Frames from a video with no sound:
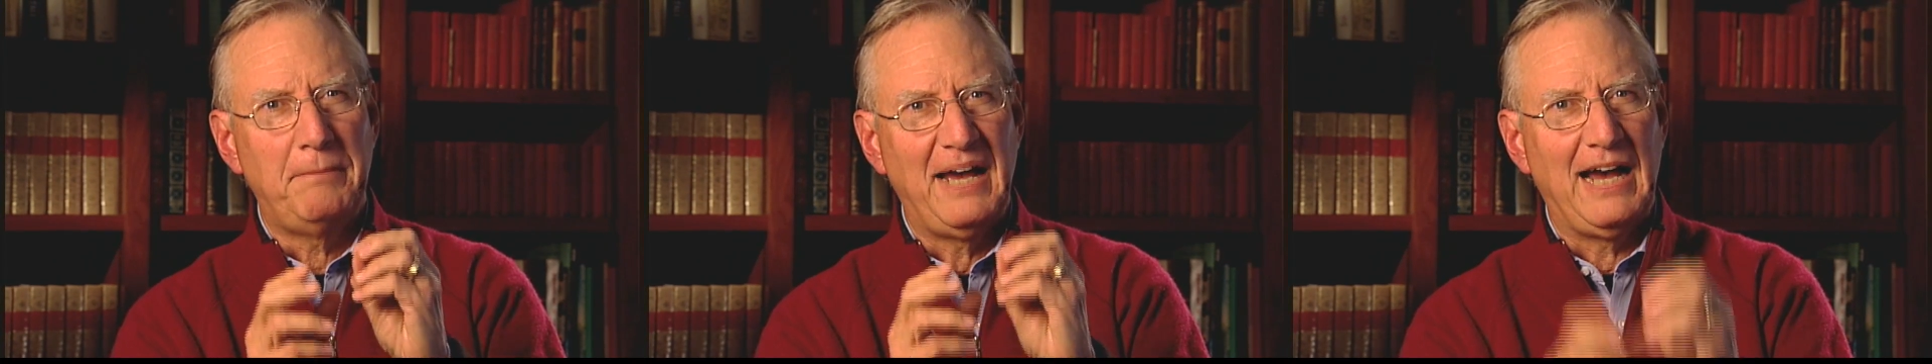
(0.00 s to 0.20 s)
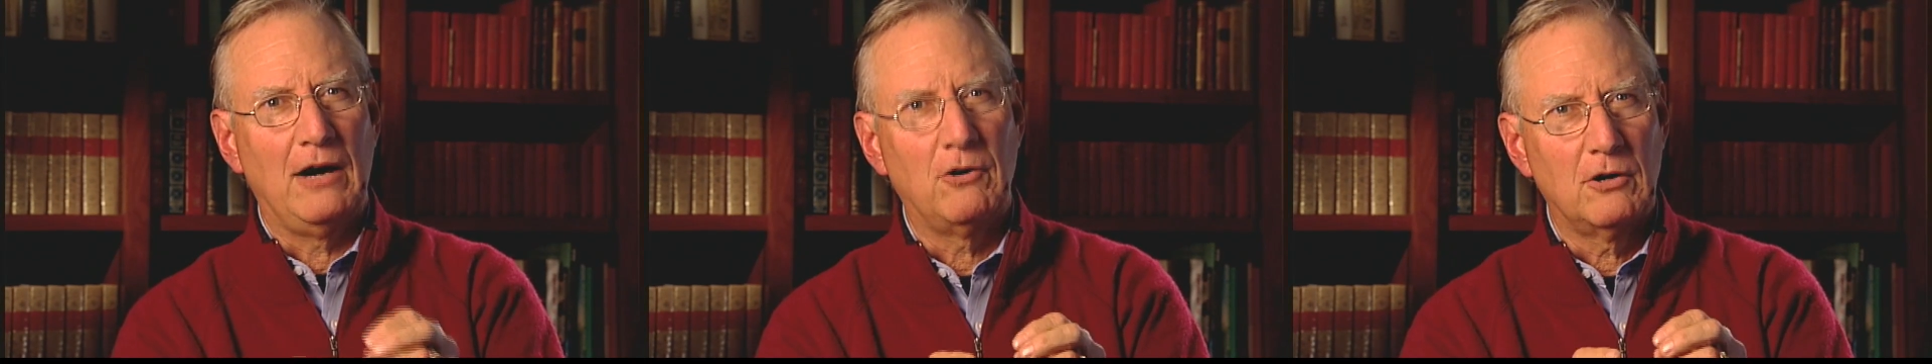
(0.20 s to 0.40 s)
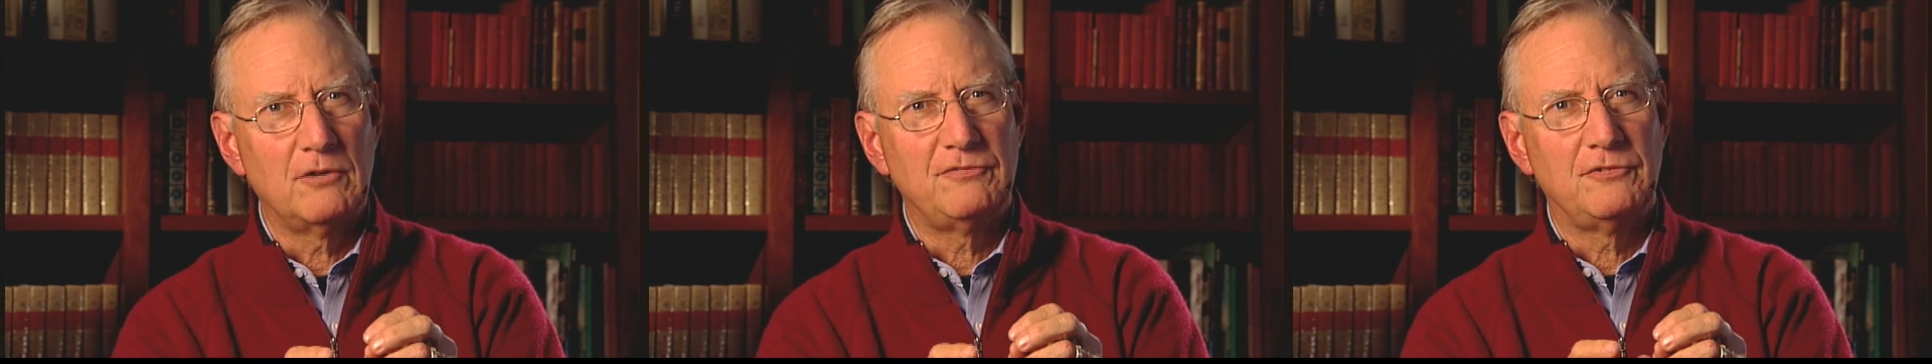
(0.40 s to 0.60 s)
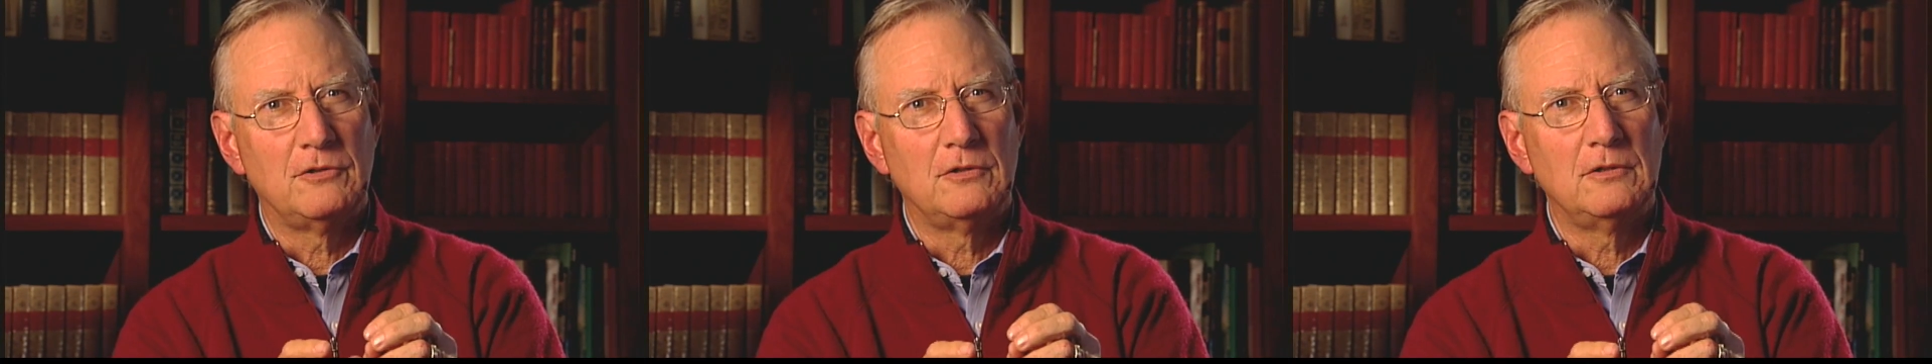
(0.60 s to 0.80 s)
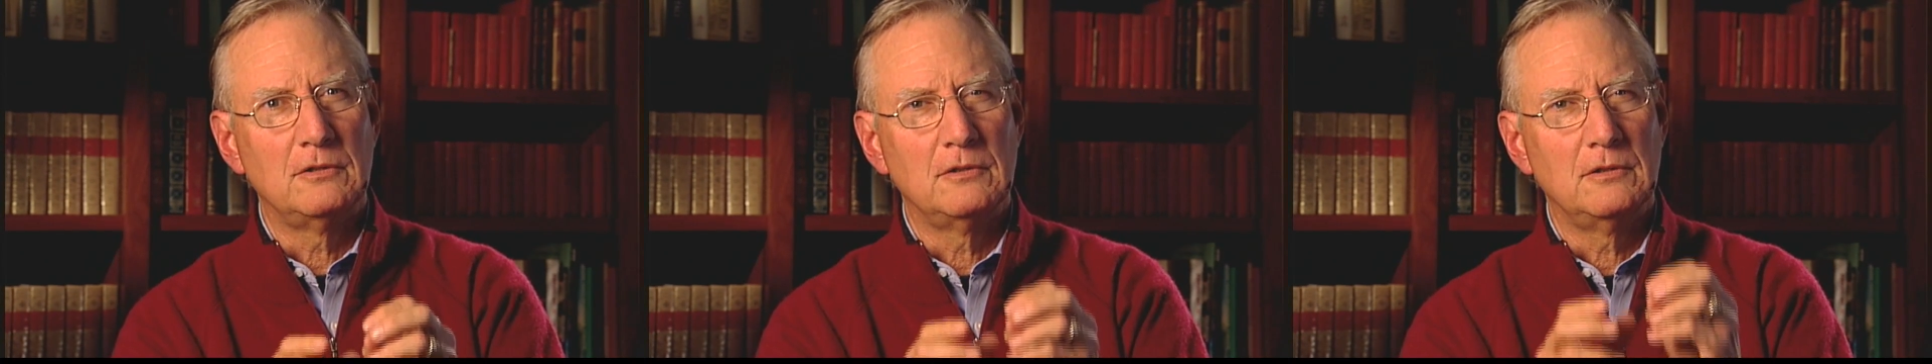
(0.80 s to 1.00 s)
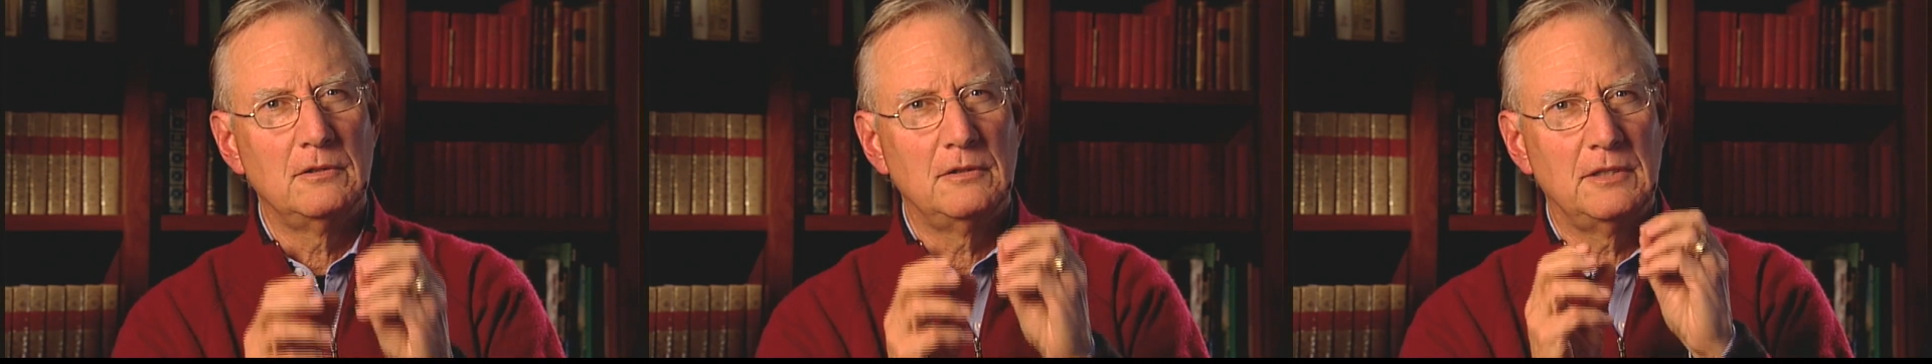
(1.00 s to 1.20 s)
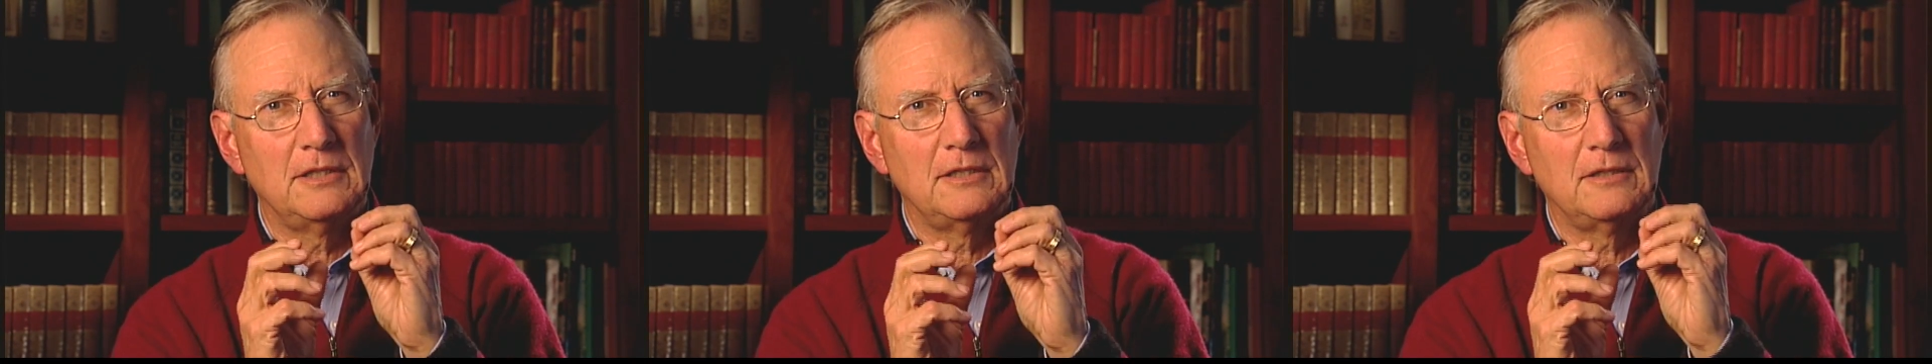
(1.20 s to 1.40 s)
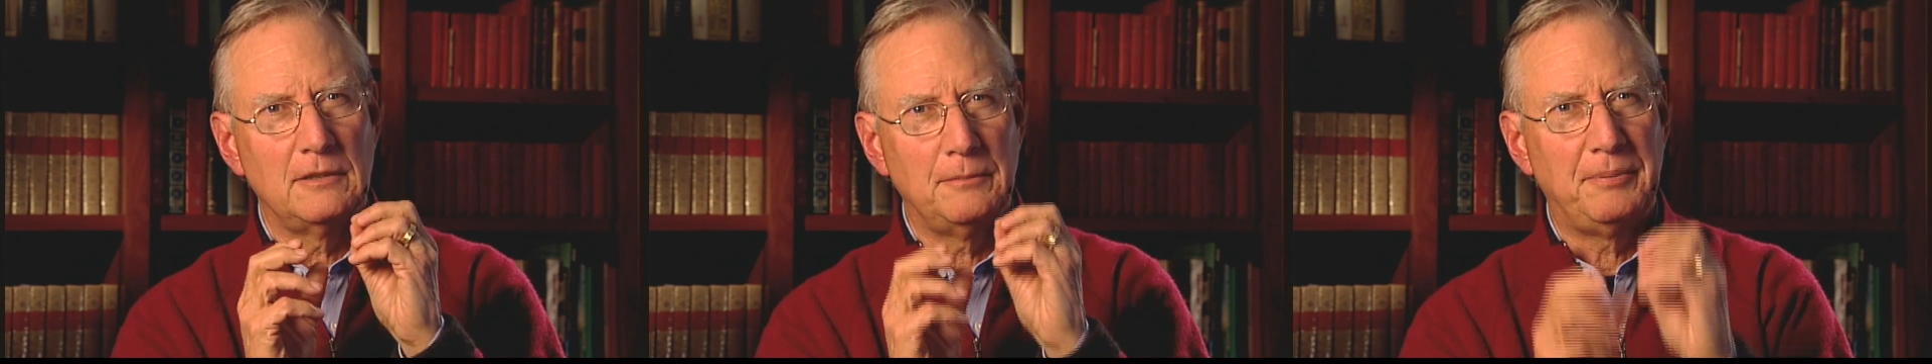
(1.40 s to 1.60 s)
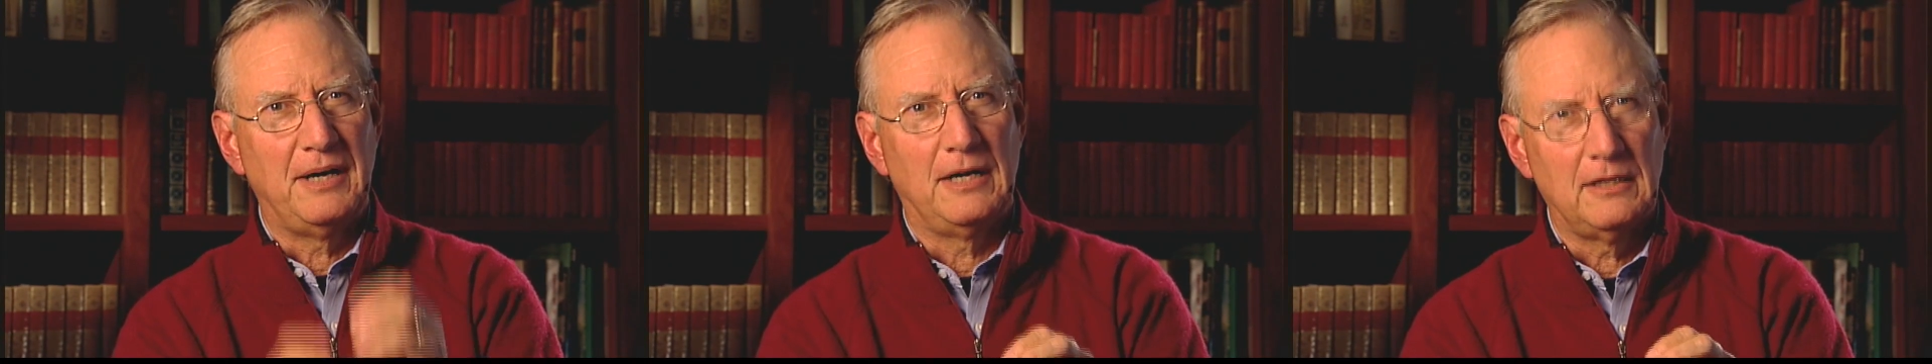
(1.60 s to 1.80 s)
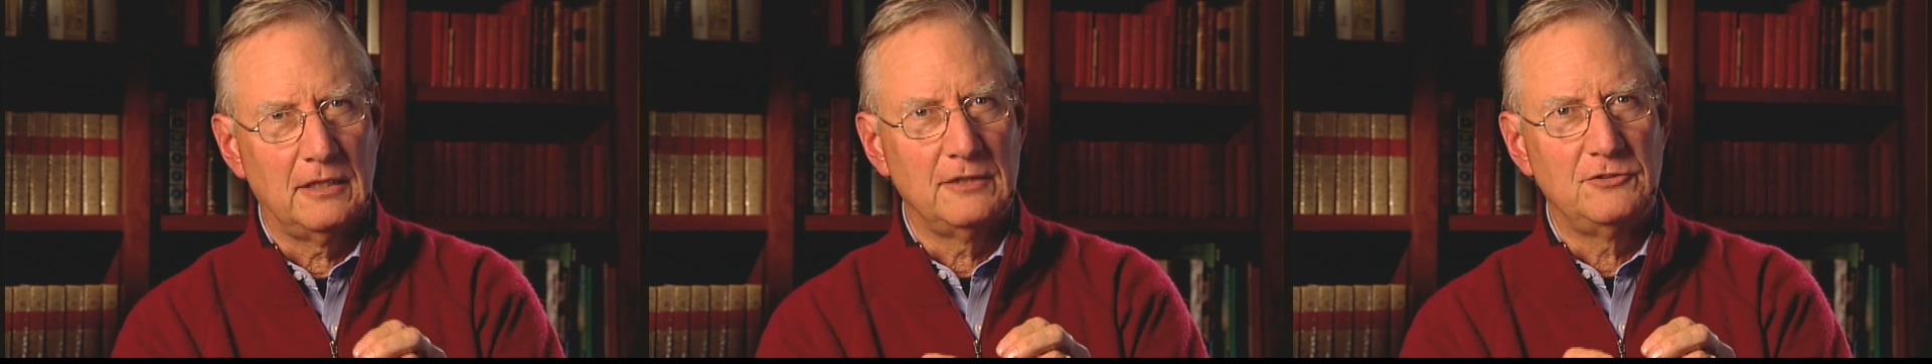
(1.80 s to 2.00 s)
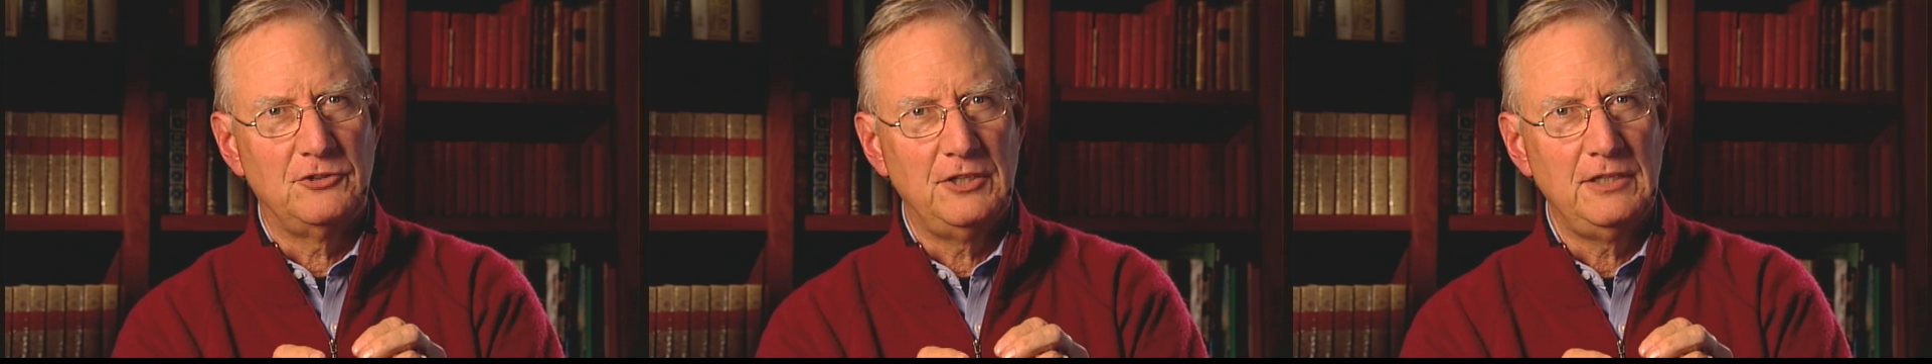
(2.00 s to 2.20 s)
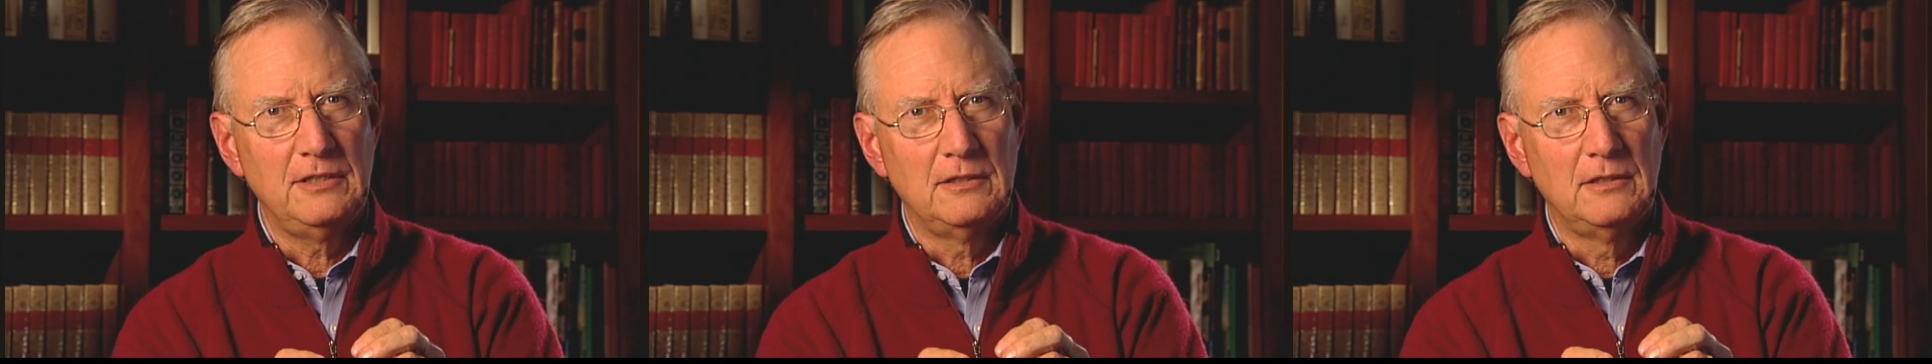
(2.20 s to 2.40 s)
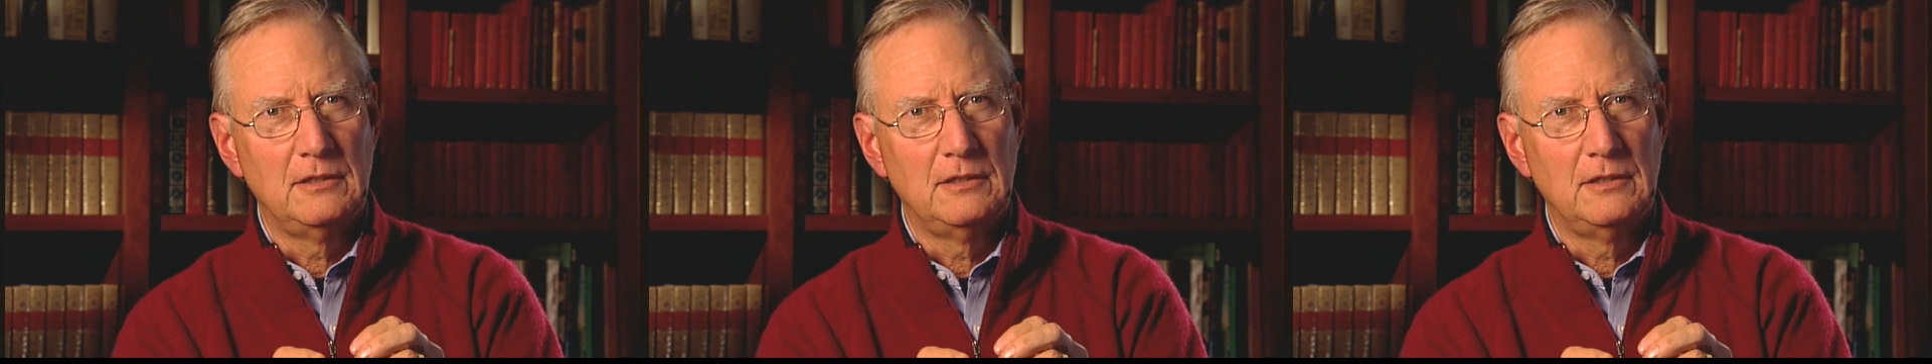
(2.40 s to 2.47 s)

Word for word: powerful than an apology.